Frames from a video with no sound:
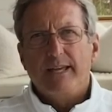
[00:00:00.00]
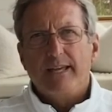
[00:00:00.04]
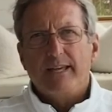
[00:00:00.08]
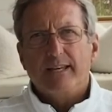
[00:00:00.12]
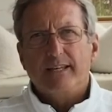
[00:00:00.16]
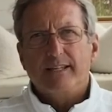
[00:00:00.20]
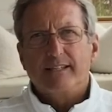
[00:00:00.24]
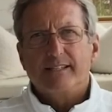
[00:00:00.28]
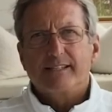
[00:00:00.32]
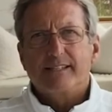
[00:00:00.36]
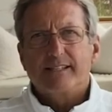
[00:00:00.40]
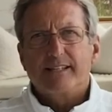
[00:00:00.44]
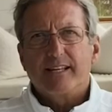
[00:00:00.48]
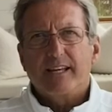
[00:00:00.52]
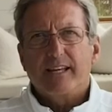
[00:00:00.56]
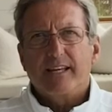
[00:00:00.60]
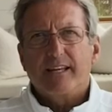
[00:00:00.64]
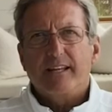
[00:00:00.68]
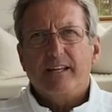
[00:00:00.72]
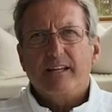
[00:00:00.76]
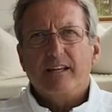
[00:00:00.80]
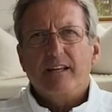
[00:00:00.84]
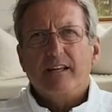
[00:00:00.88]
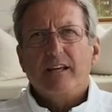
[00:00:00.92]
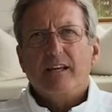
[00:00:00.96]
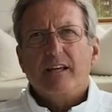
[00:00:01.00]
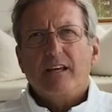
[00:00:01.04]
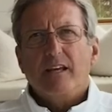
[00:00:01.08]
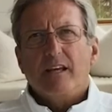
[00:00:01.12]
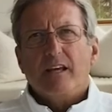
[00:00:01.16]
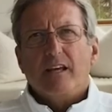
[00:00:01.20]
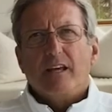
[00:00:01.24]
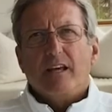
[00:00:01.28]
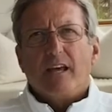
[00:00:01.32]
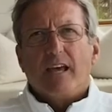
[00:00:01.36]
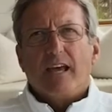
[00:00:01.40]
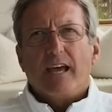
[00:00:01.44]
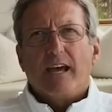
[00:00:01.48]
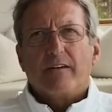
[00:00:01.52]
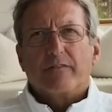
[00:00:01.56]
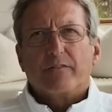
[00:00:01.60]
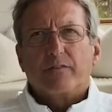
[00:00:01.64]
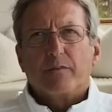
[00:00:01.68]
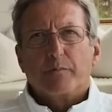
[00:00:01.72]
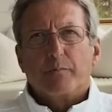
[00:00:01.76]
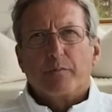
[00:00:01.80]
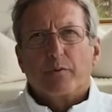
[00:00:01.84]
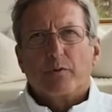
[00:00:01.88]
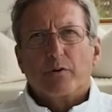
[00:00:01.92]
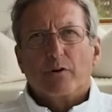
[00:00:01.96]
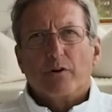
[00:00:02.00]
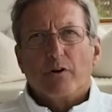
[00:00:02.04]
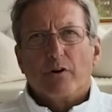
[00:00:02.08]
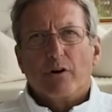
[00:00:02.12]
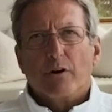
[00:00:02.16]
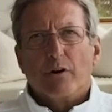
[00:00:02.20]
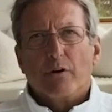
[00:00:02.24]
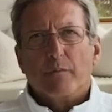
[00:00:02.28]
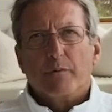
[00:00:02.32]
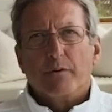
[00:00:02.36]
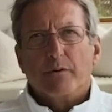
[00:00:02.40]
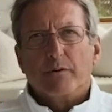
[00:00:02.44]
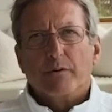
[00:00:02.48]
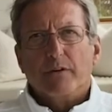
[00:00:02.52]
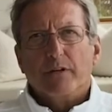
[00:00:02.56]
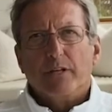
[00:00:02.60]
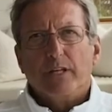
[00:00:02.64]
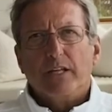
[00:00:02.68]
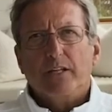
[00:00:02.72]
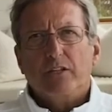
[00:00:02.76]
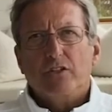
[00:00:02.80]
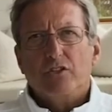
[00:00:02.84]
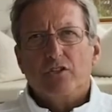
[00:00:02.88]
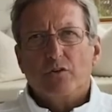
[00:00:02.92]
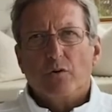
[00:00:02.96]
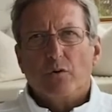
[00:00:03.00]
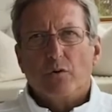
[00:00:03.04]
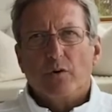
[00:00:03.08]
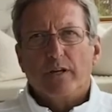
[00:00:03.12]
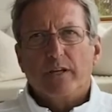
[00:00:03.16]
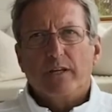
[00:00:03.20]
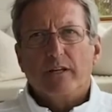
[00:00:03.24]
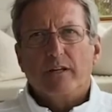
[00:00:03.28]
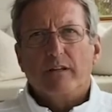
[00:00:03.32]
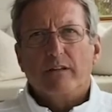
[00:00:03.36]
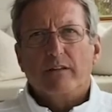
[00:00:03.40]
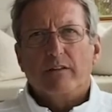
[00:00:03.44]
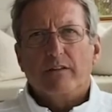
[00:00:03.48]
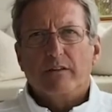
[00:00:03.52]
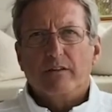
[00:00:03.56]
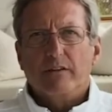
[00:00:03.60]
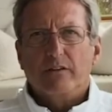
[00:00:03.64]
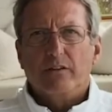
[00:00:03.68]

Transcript: Instead, after Pearl Harbor, he joined the